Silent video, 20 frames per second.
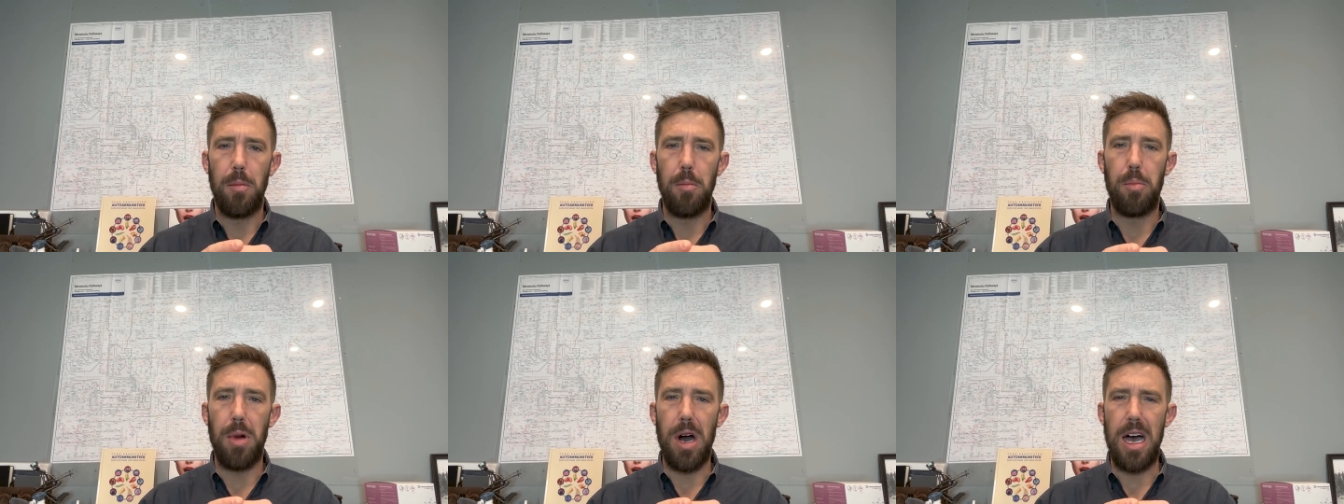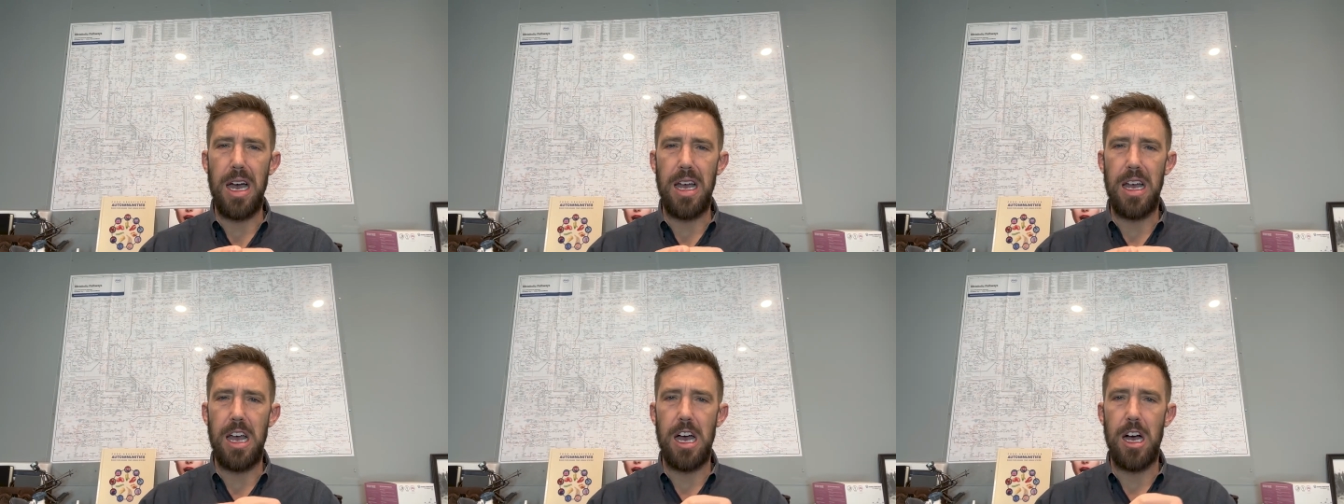
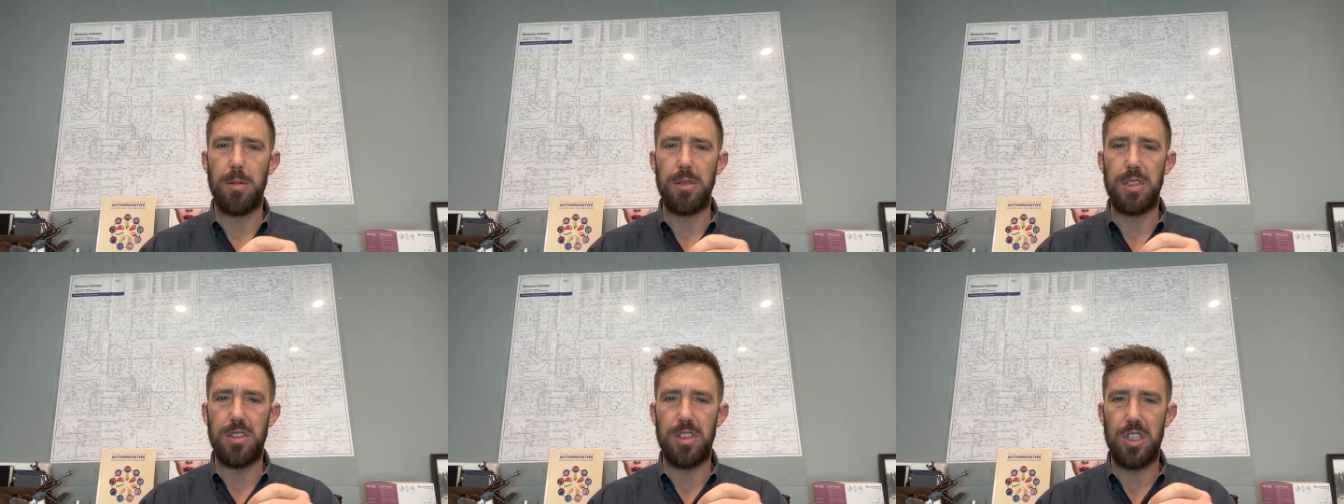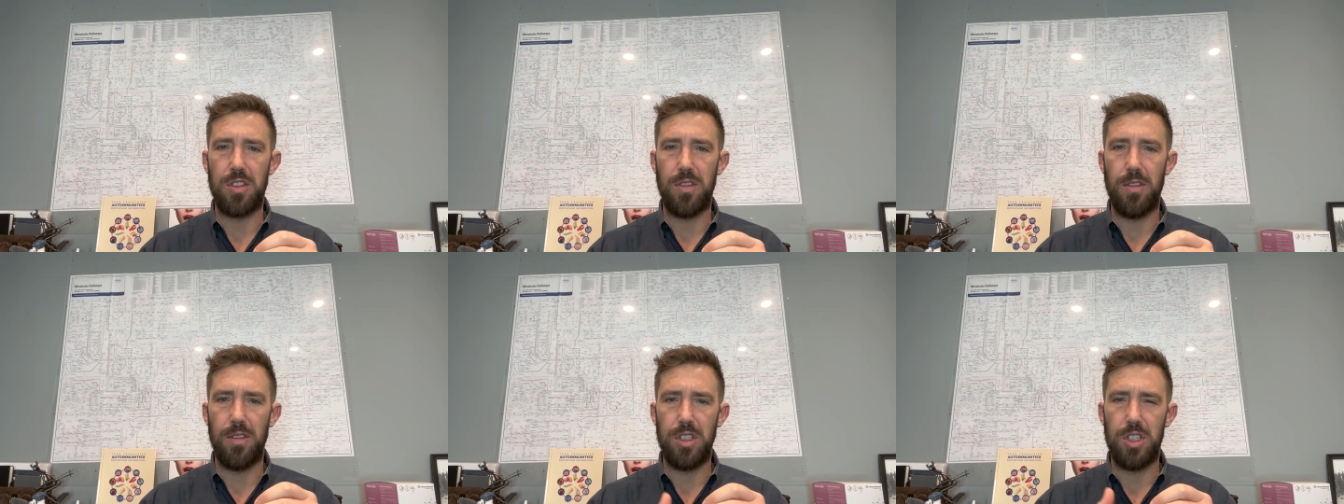but
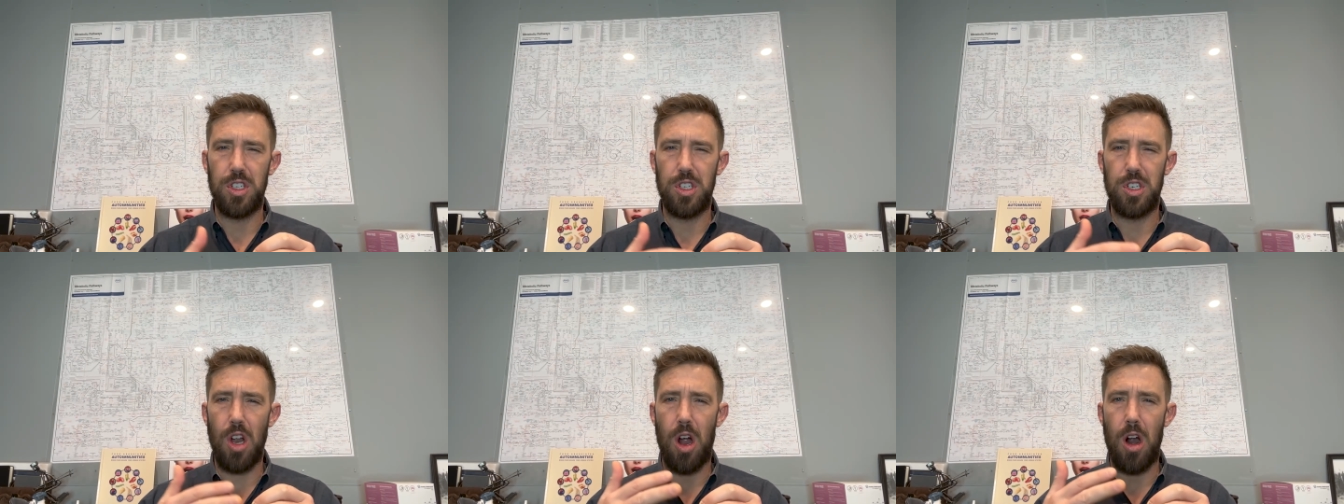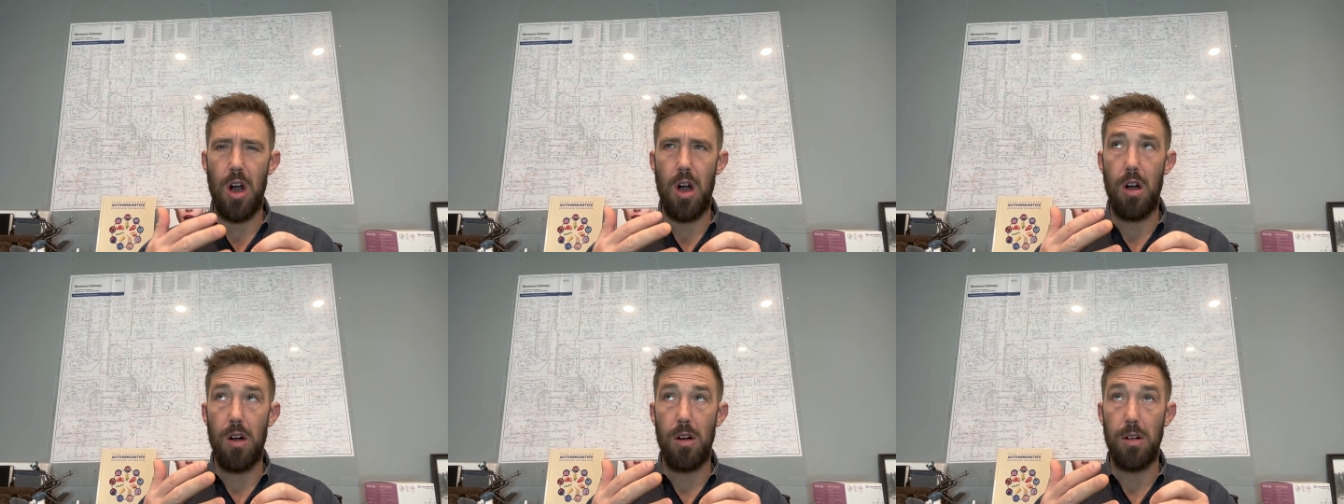helps
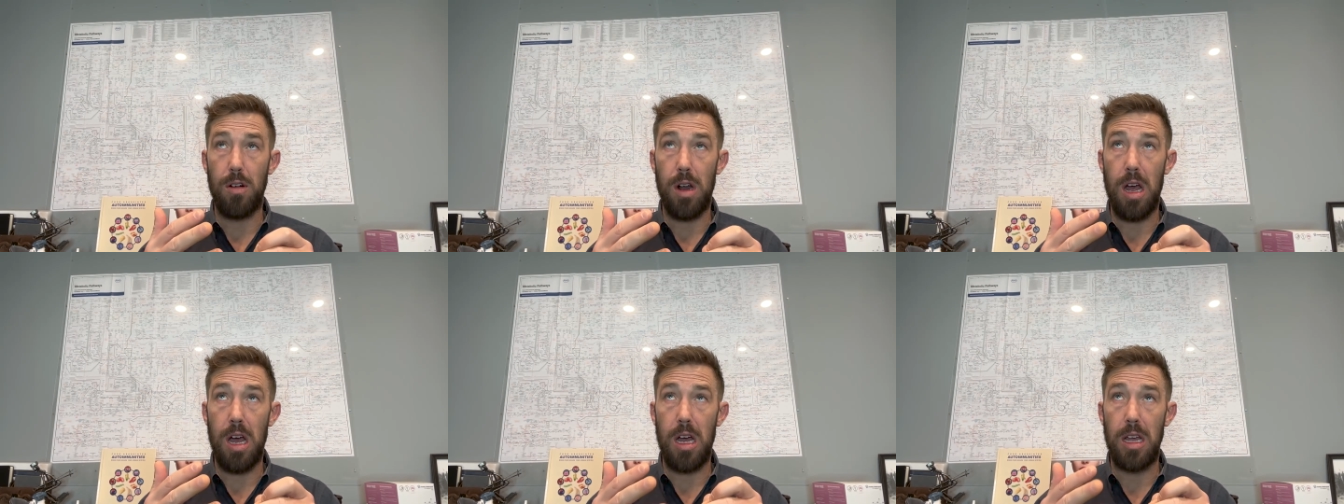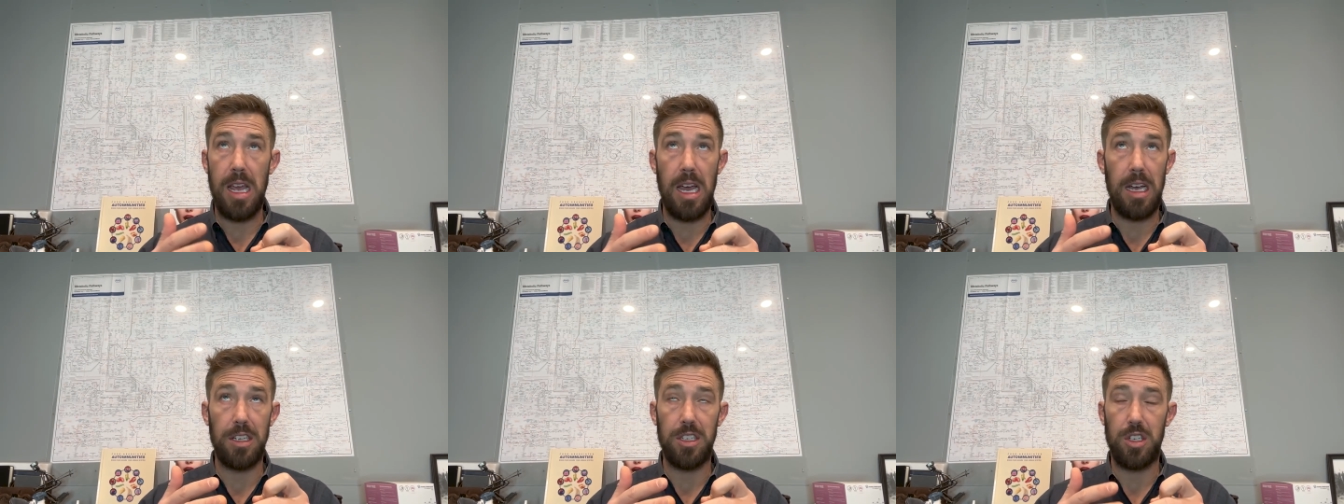starve or uh,
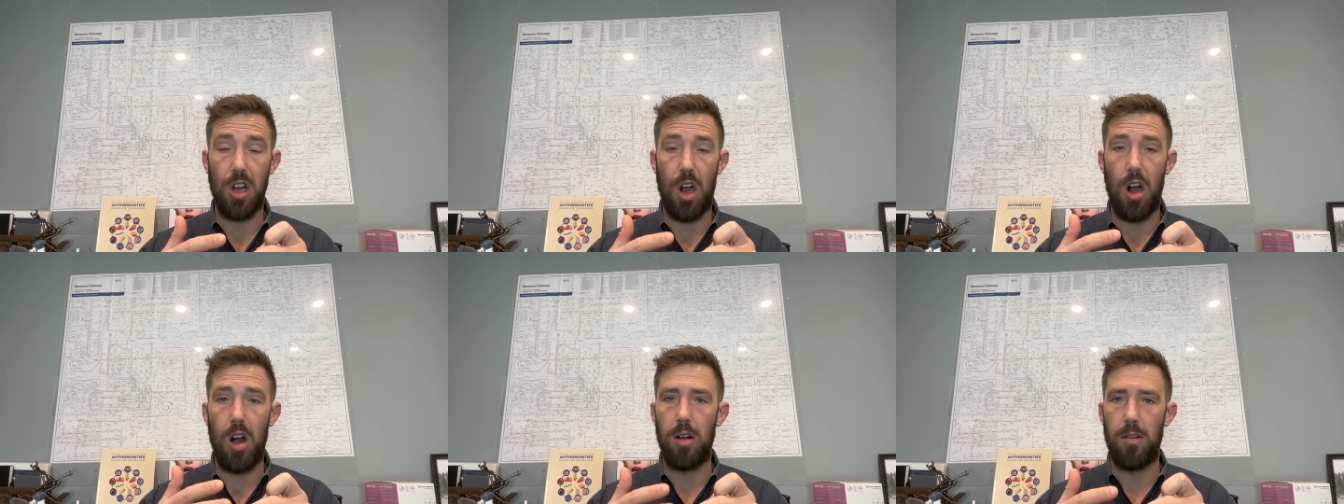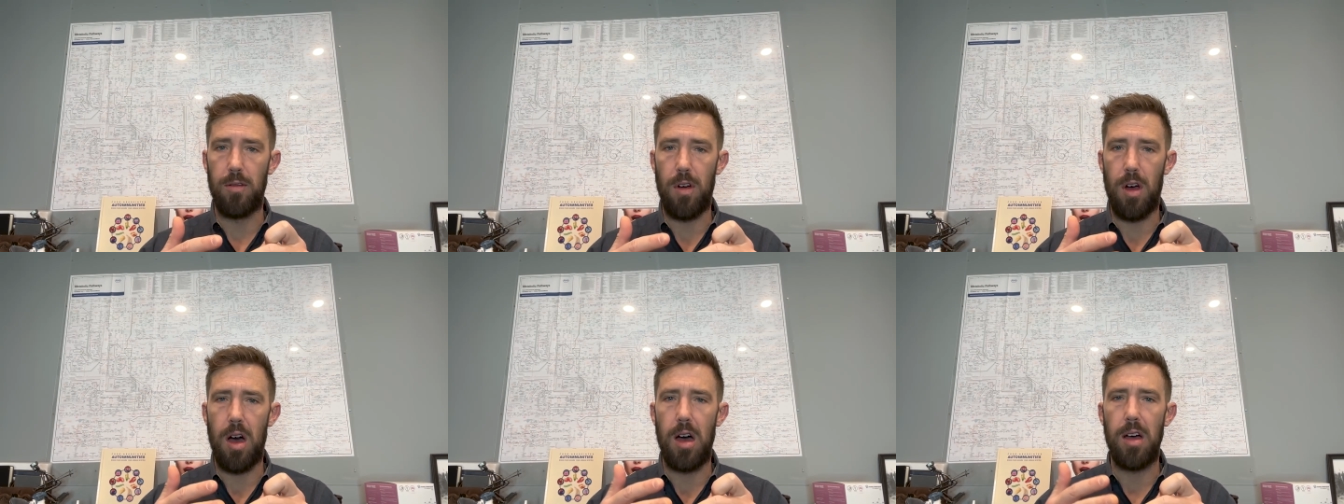yeah,
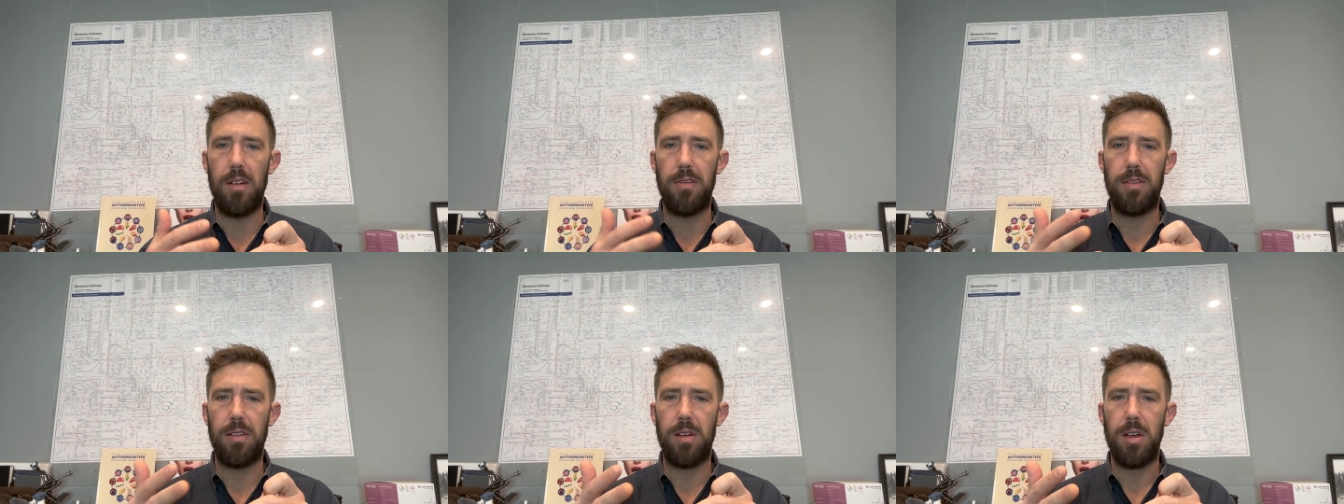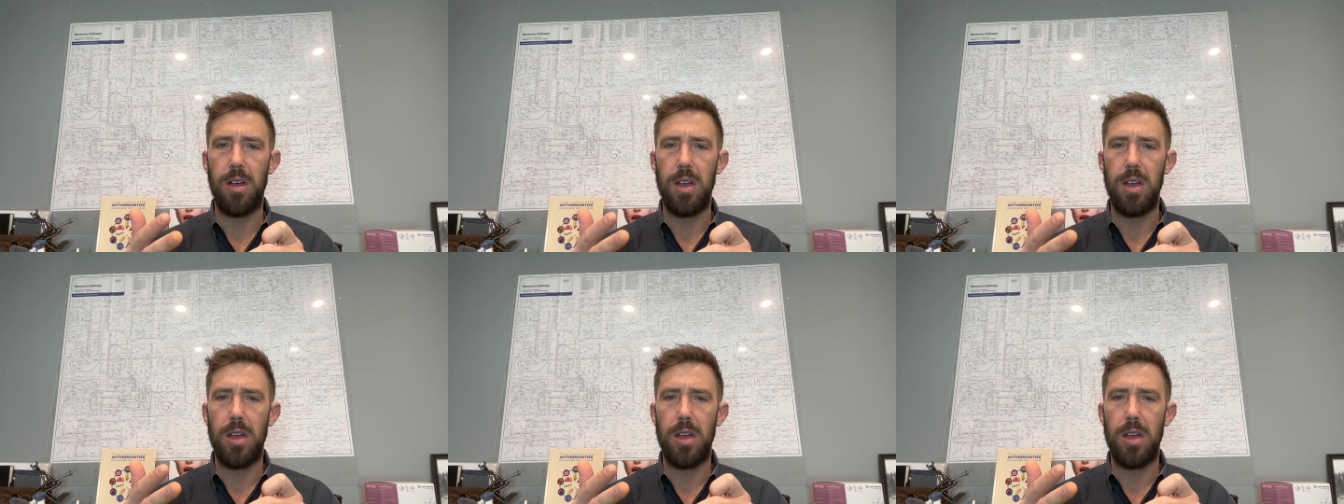starve off